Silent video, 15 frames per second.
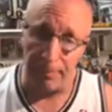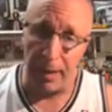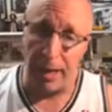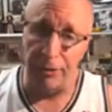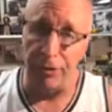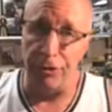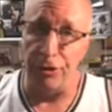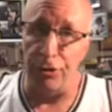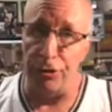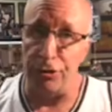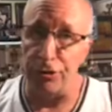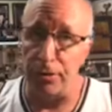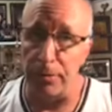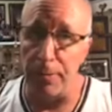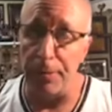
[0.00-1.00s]

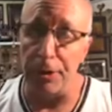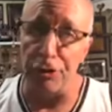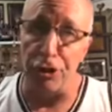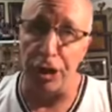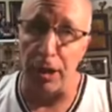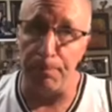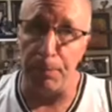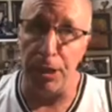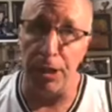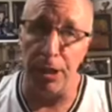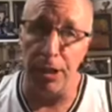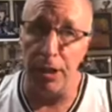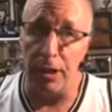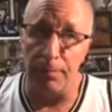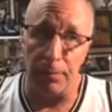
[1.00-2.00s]
Massachusetts. I'm coming to
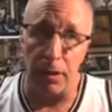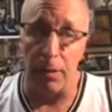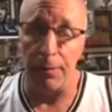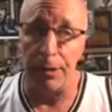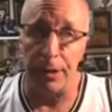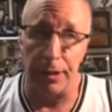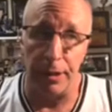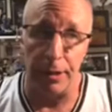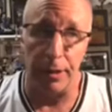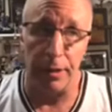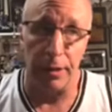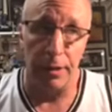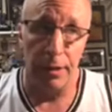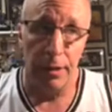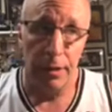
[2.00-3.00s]
Chicopee. I'm coming to
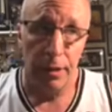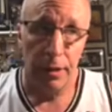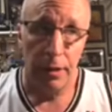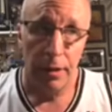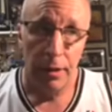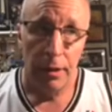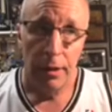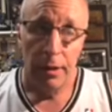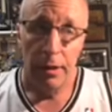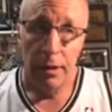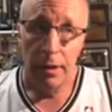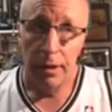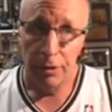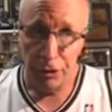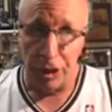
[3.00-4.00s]

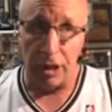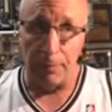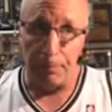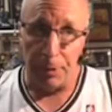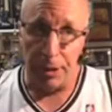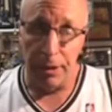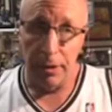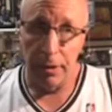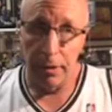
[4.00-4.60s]
Chicopee. Hello?